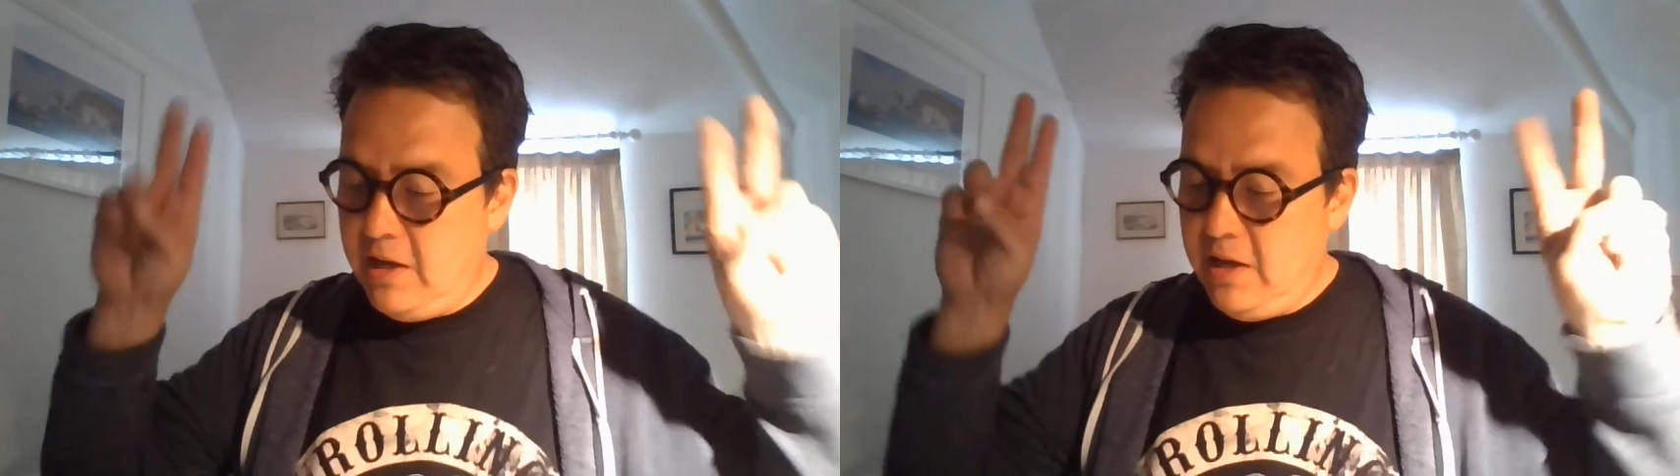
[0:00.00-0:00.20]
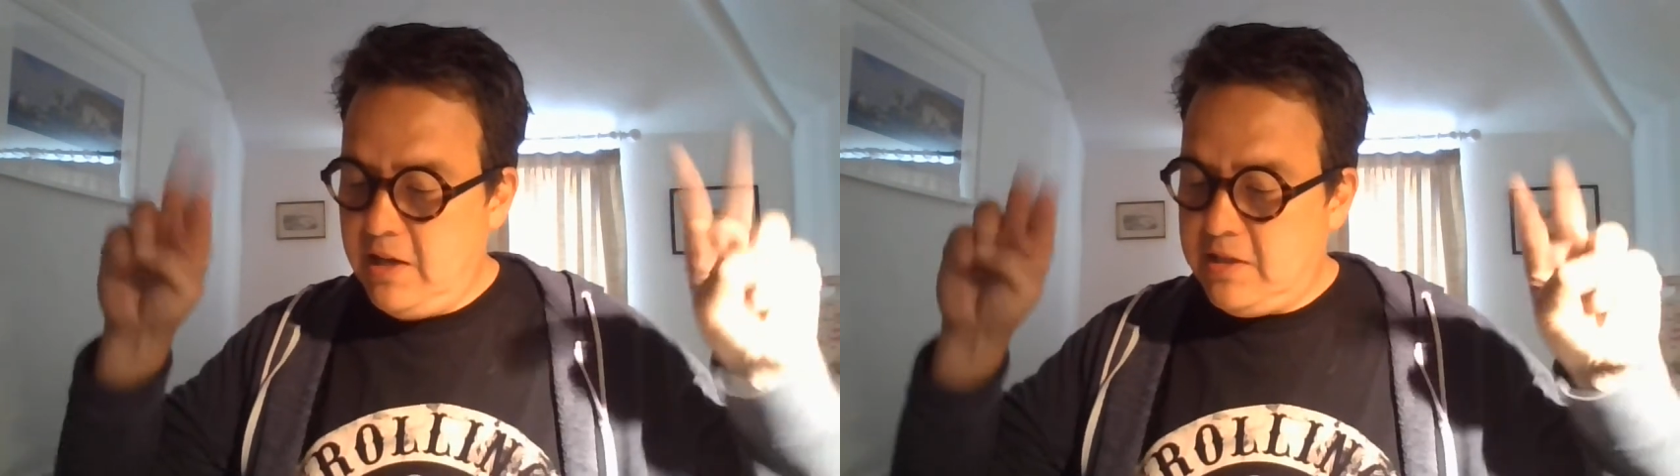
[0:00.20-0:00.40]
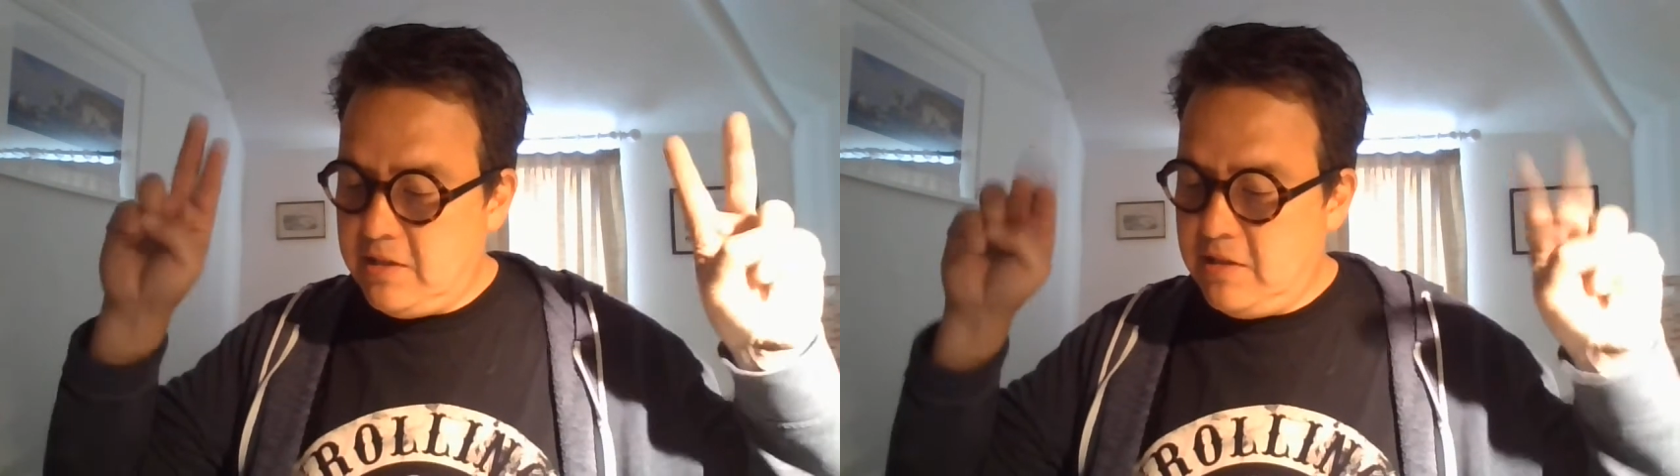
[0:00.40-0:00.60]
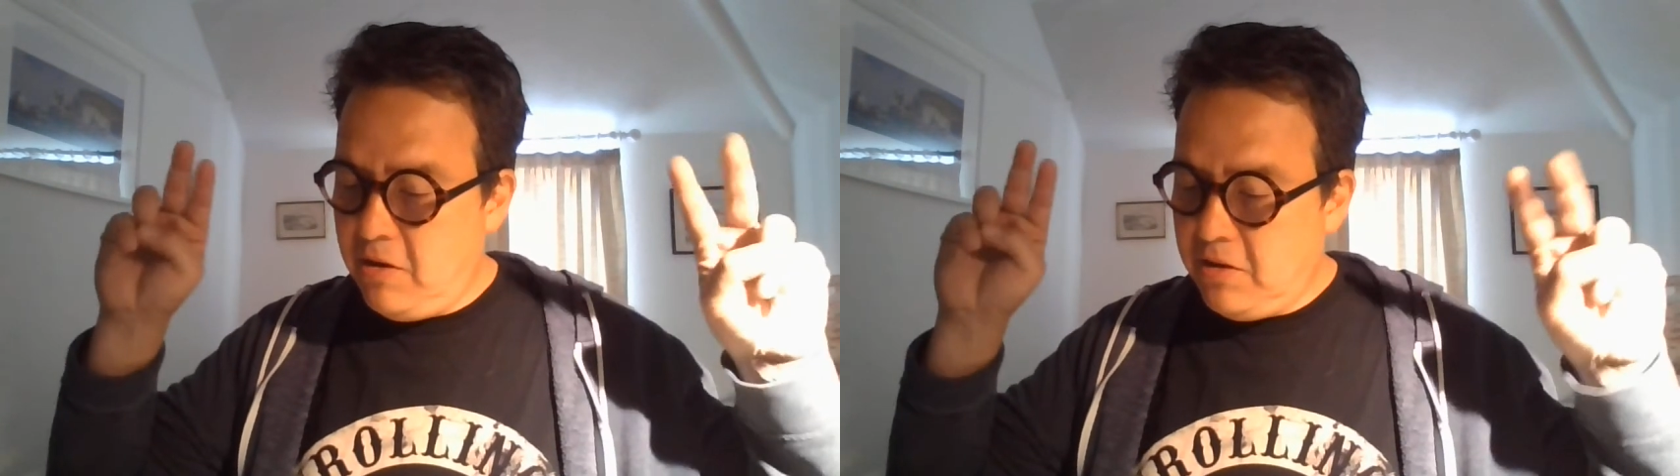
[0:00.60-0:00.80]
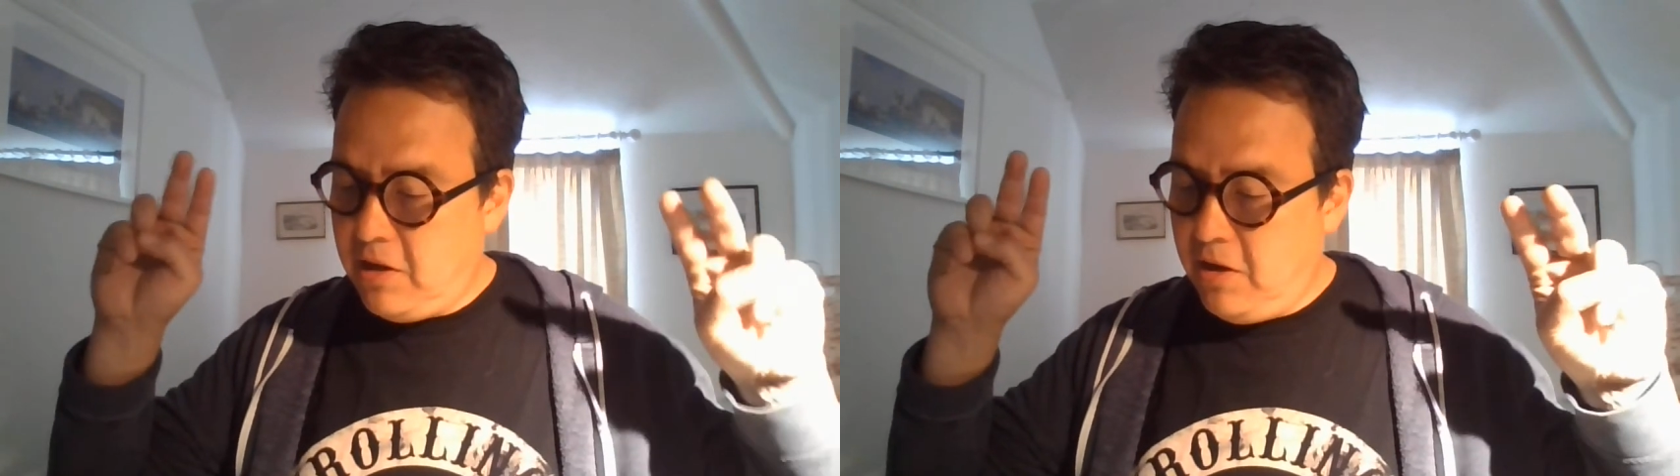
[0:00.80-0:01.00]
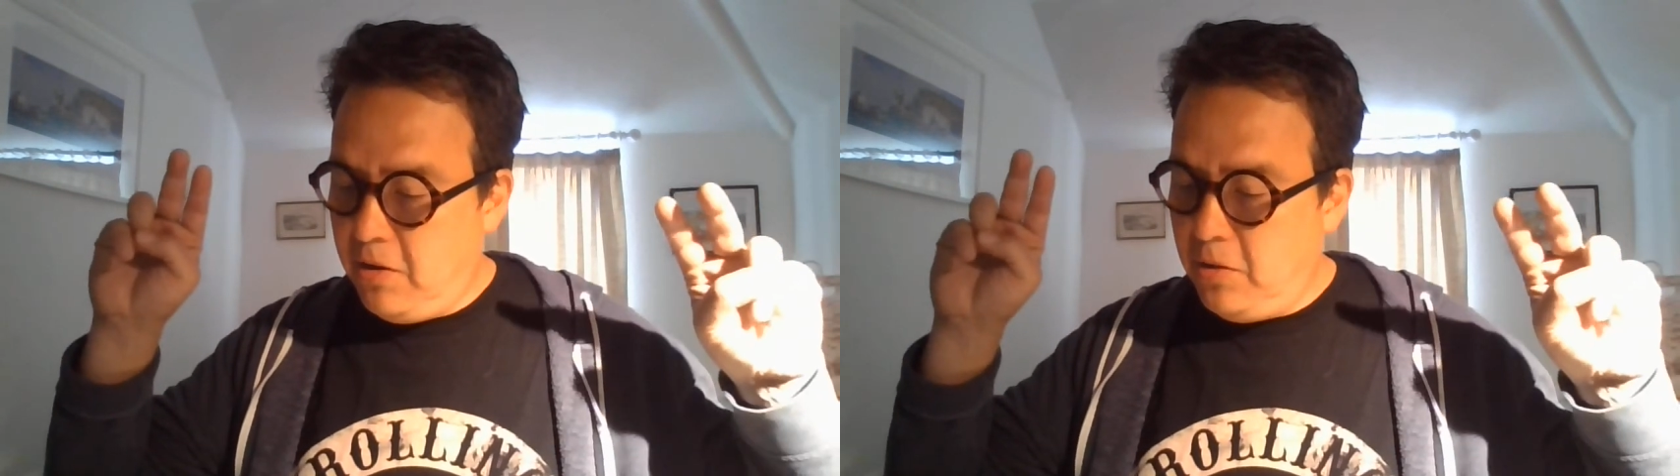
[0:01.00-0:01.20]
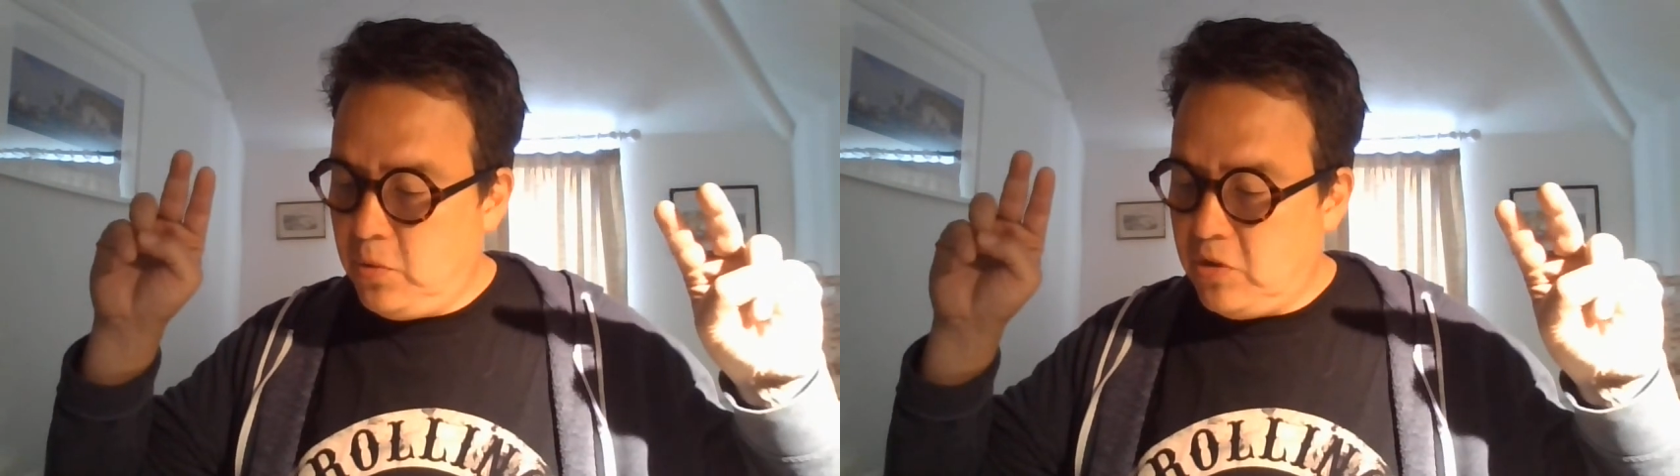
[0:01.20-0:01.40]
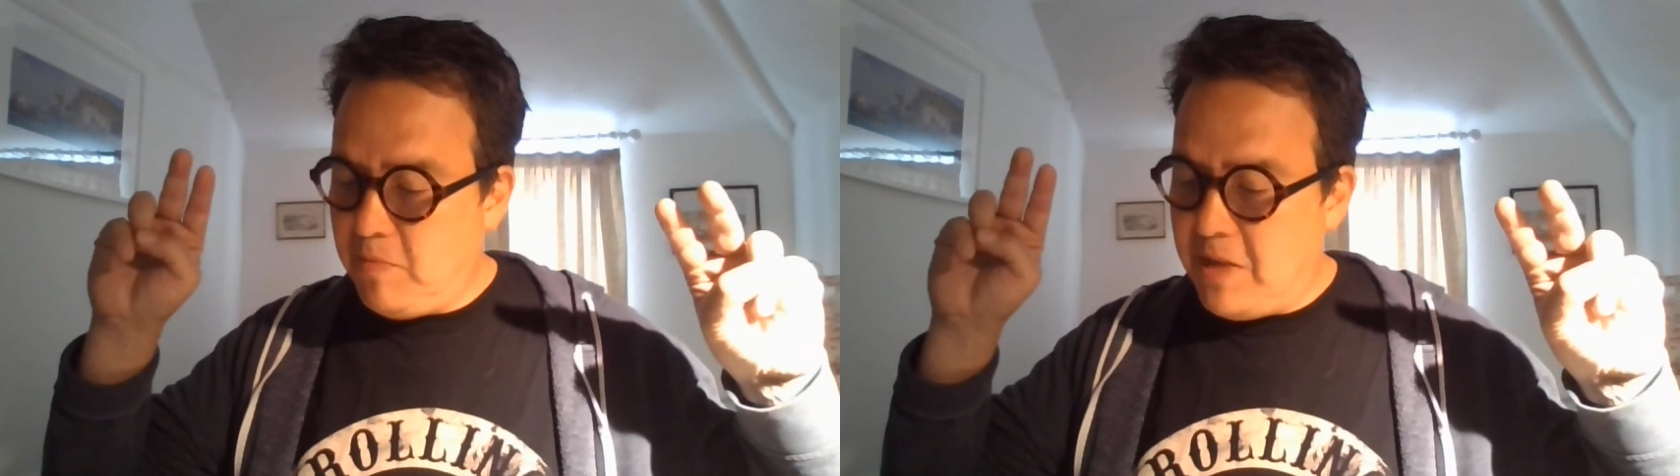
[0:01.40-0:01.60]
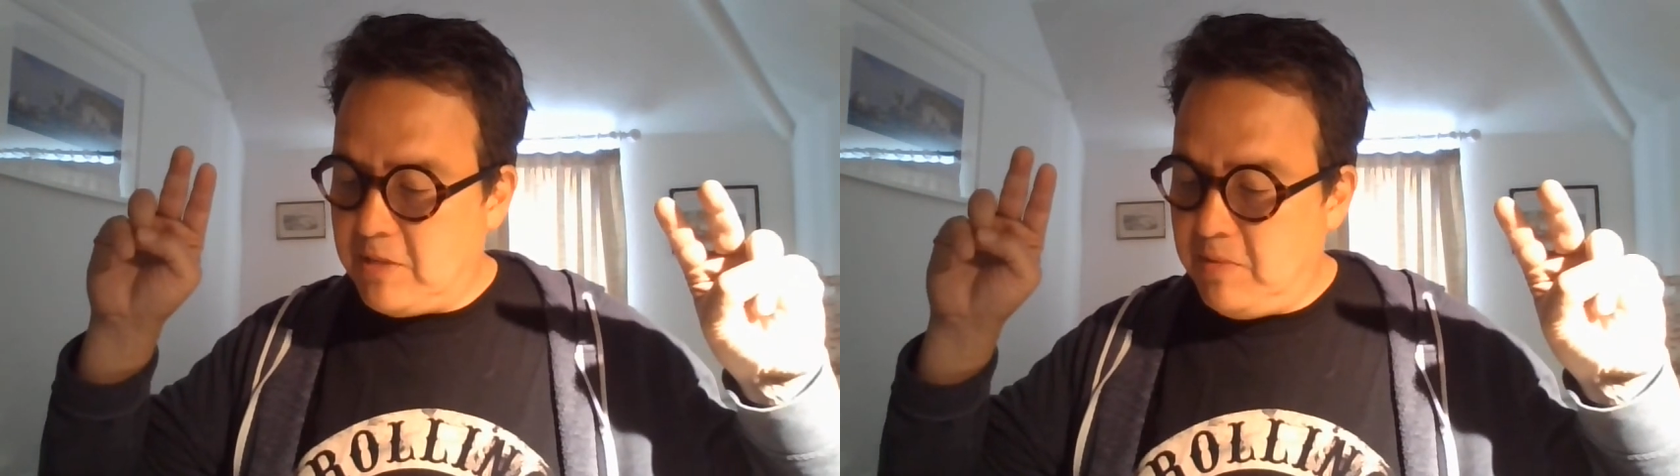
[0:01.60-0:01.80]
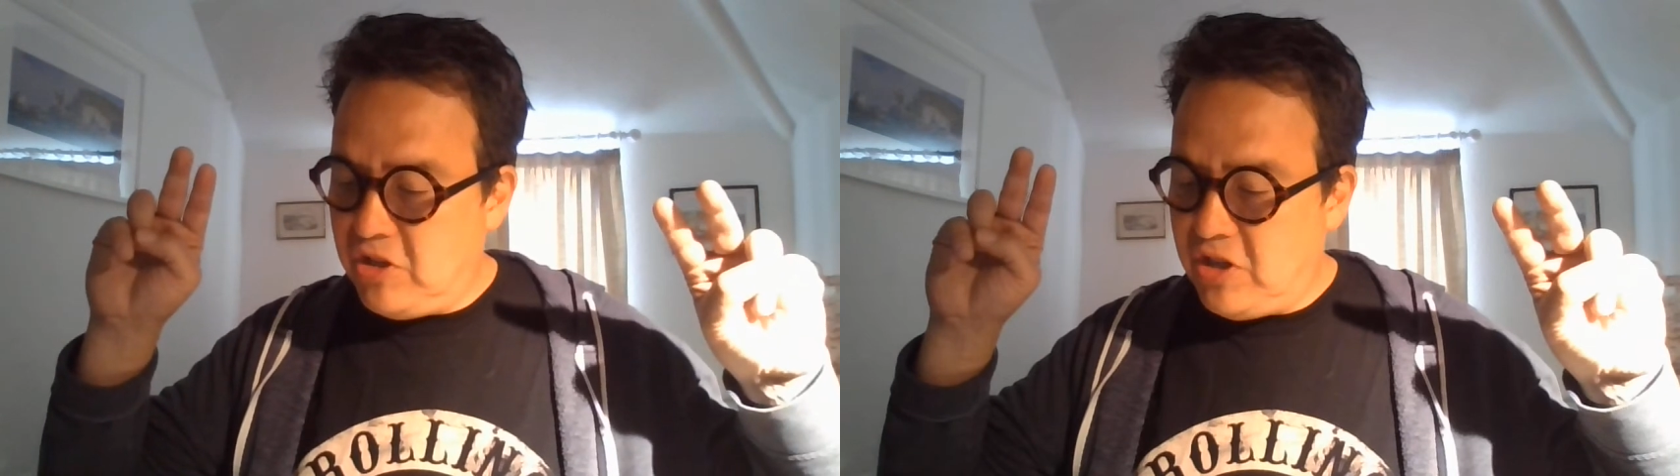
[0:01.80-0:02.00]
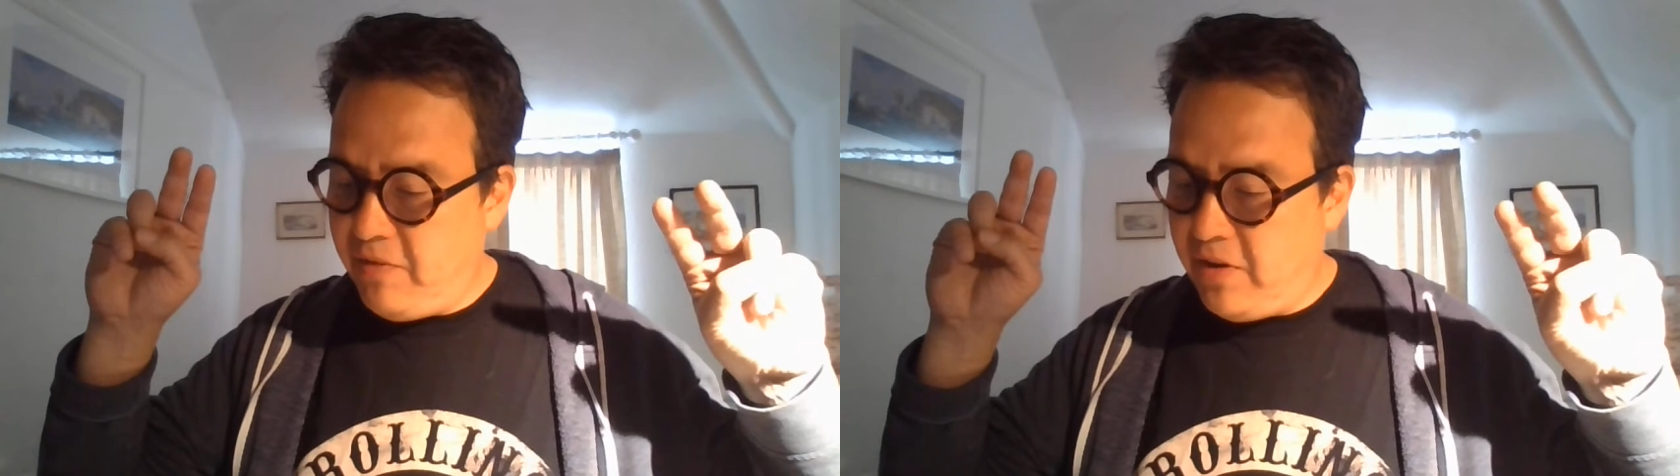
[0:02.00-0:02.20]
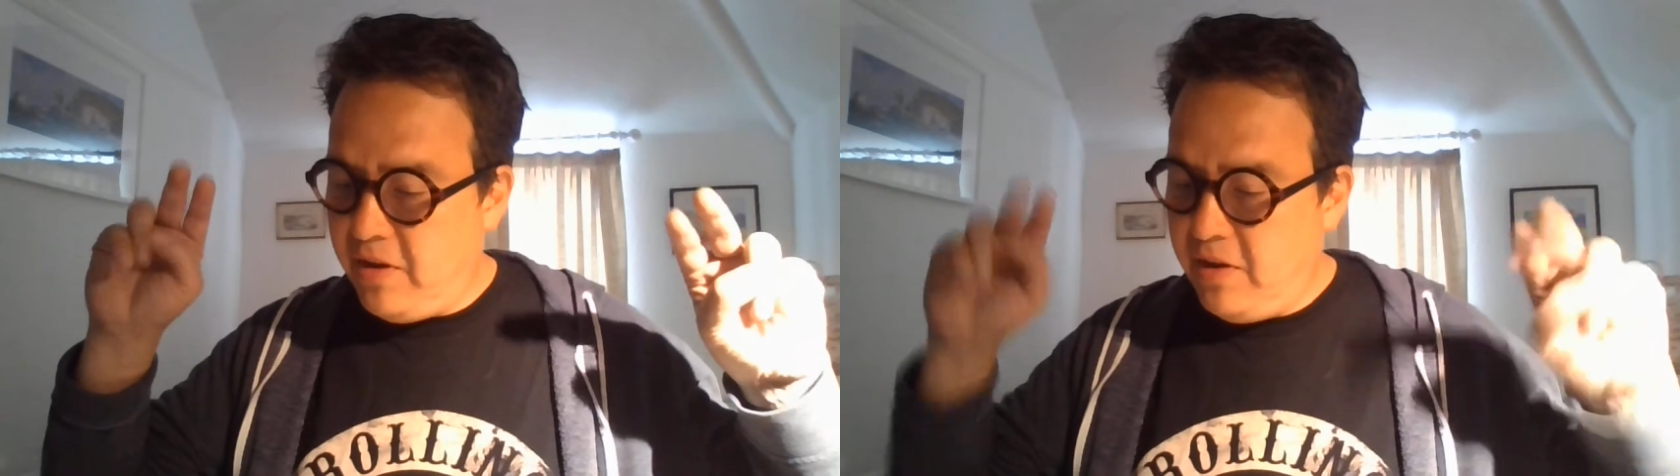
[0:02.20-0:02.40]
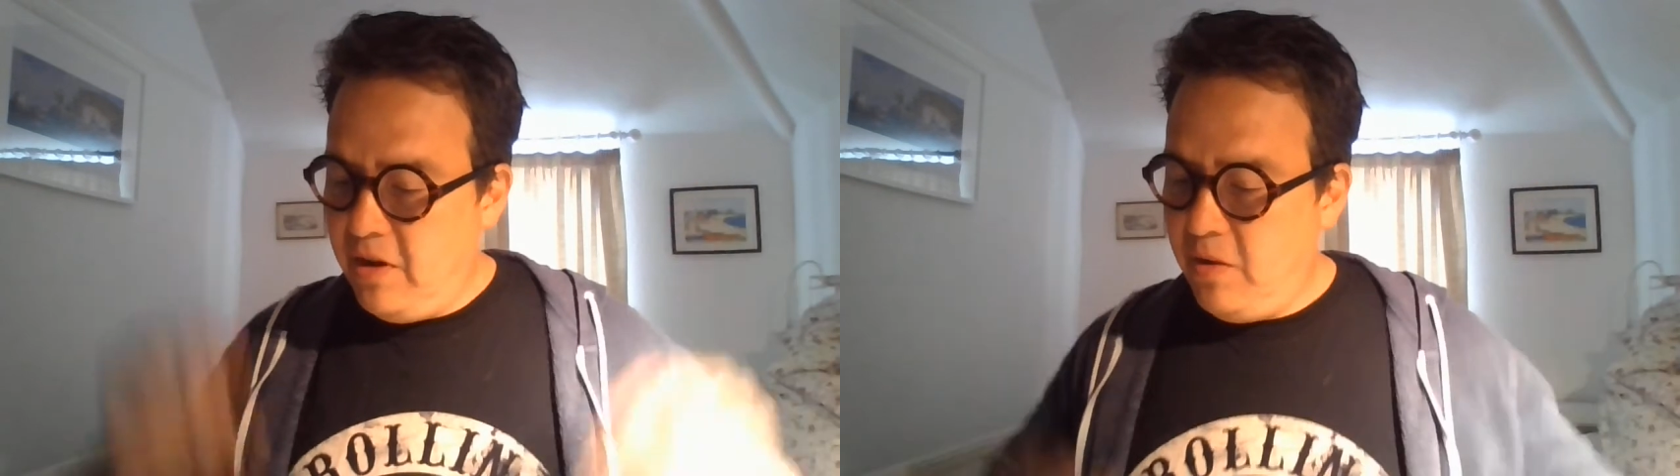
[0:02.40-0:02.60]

"It is not cold which makes me shiver,"